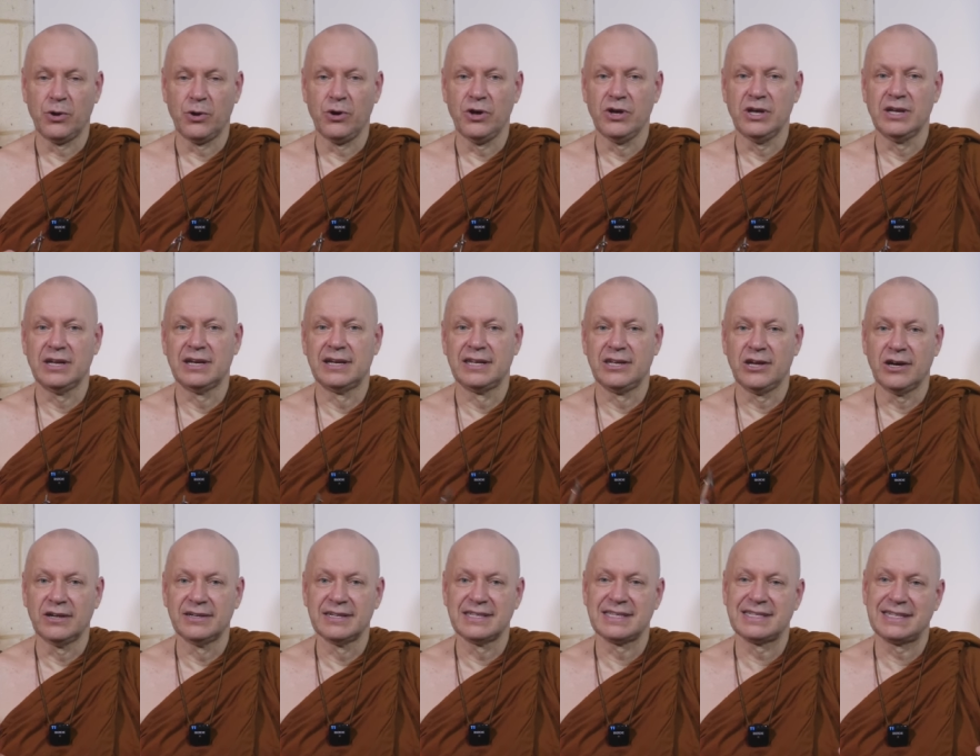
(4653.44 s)
point, he
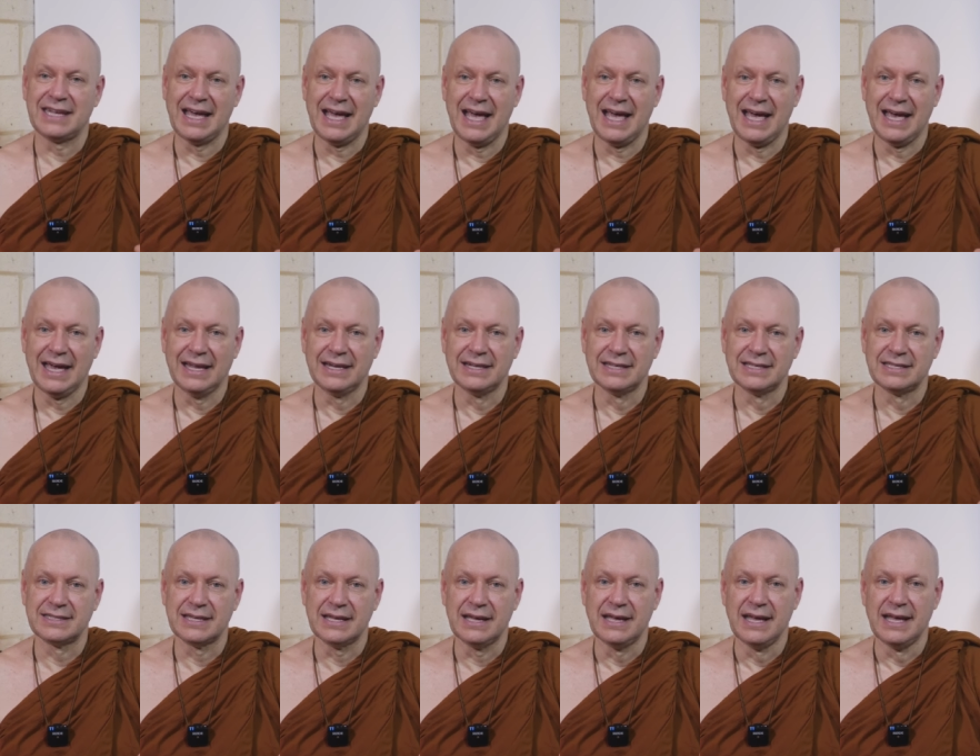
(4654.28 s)

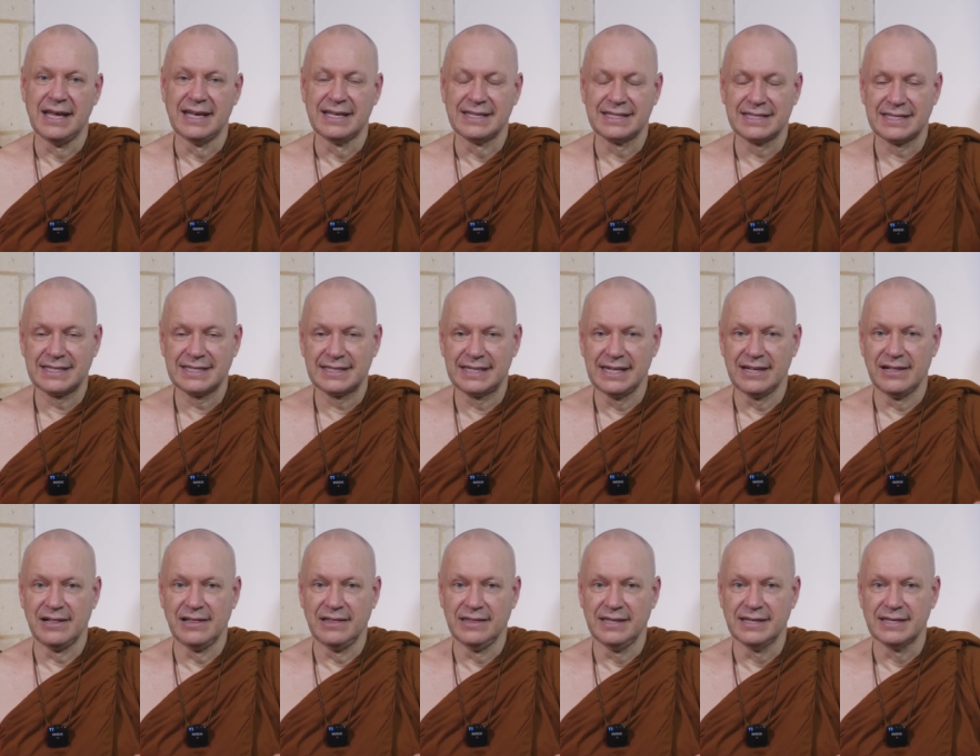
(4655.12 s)
understands uh,
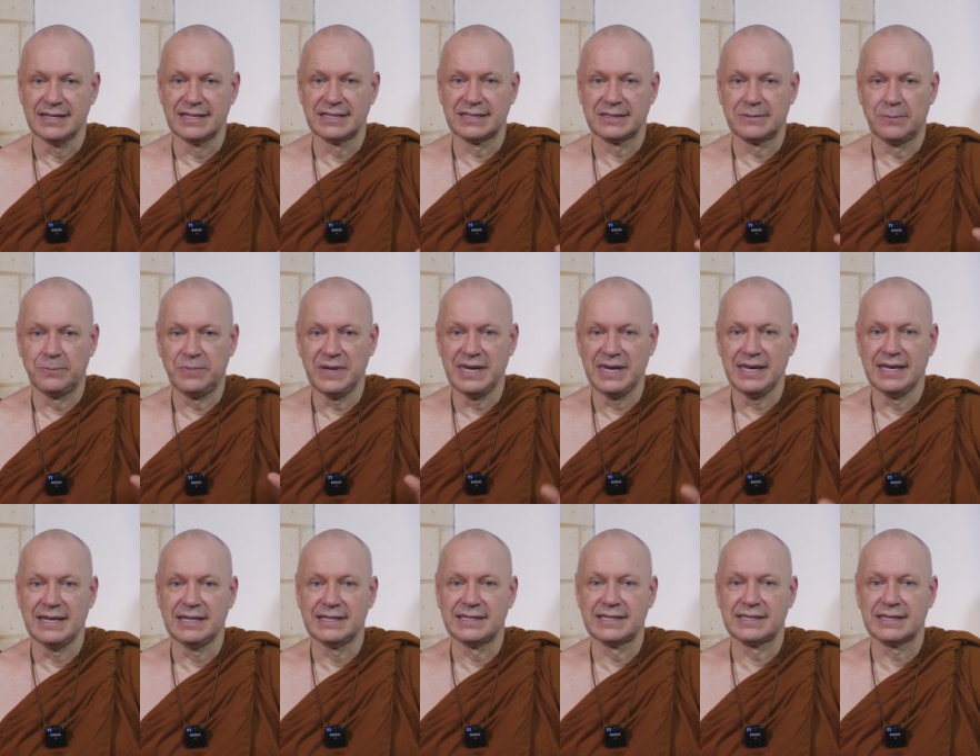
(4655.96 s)
stillness,
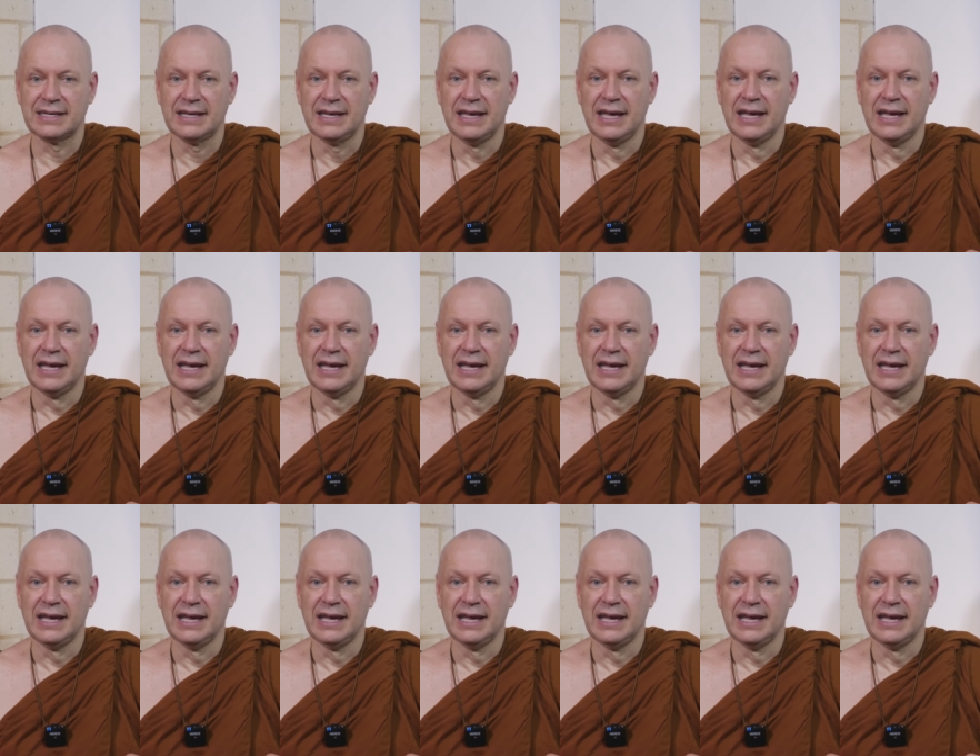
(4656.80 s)
peace.